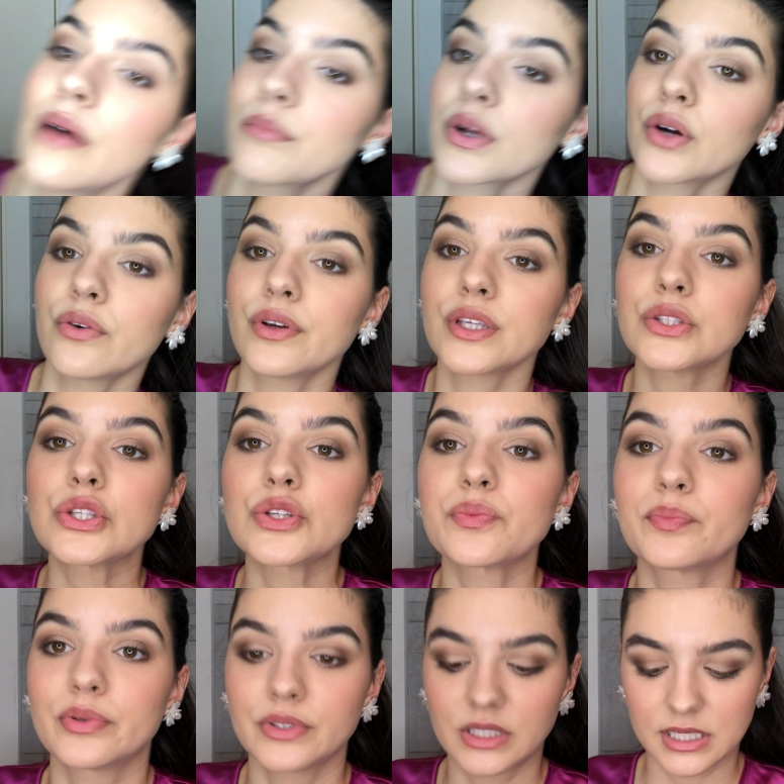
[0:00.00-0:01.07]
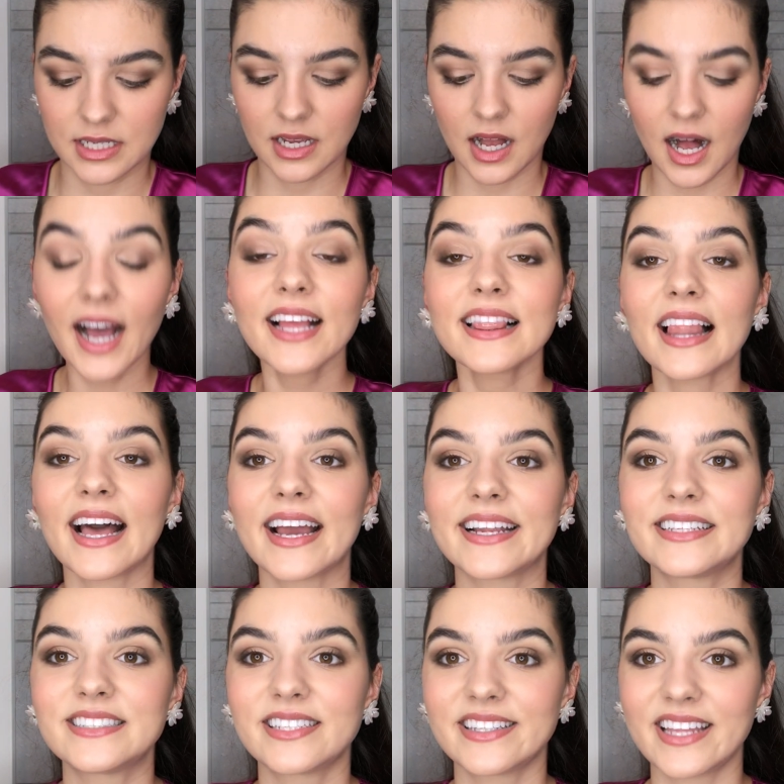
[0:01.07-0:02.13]
I'm going to put
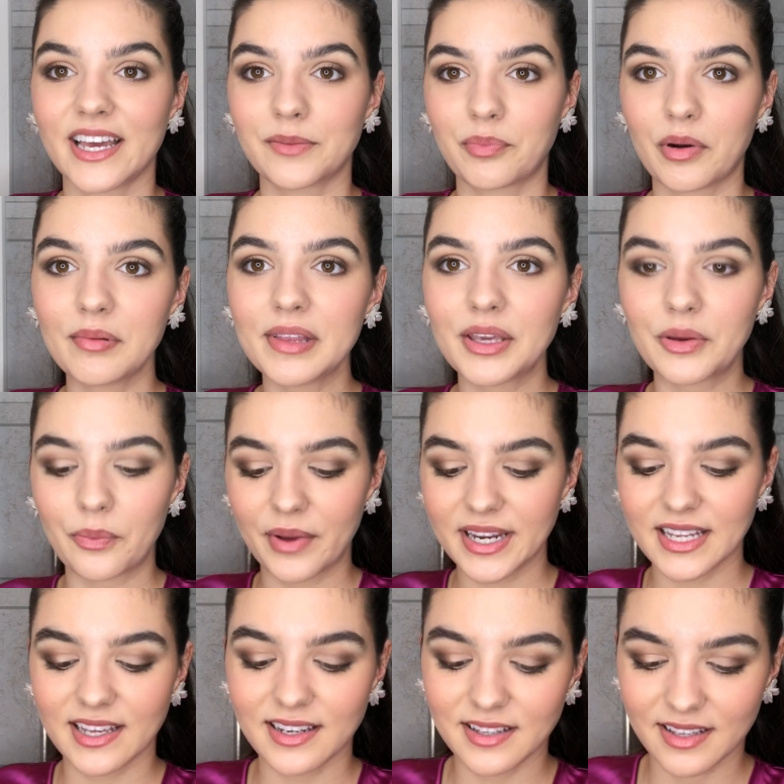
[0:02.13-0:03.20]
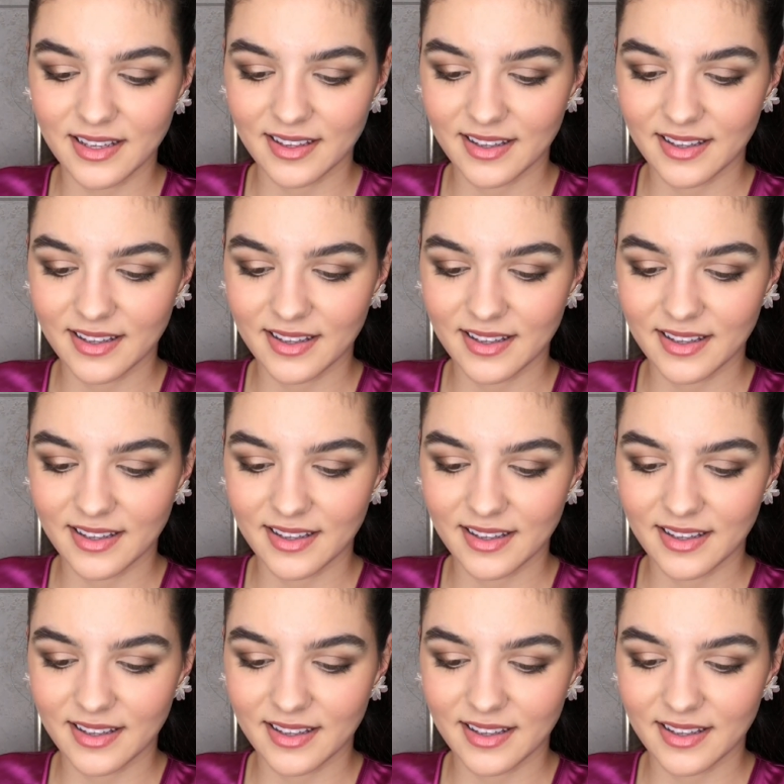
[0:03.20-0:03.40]
highlight that probably you waited.